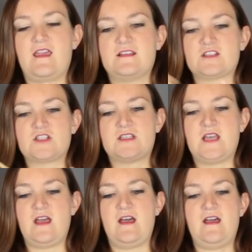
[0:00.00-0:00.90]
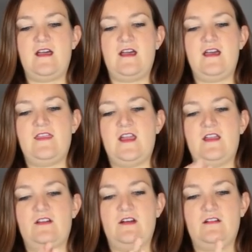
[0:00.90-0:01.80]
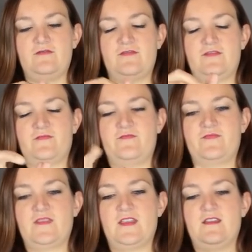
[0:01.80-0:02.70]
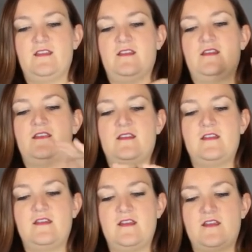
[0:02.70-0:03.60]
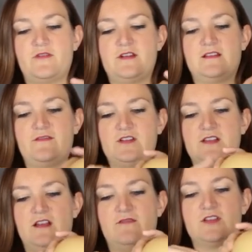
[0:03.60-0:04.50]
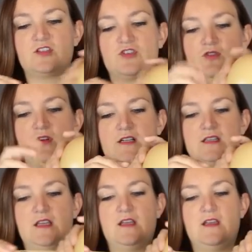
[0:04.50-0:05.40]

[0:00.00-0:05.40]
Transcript: and just tie that off. And you wanna leave yourself a short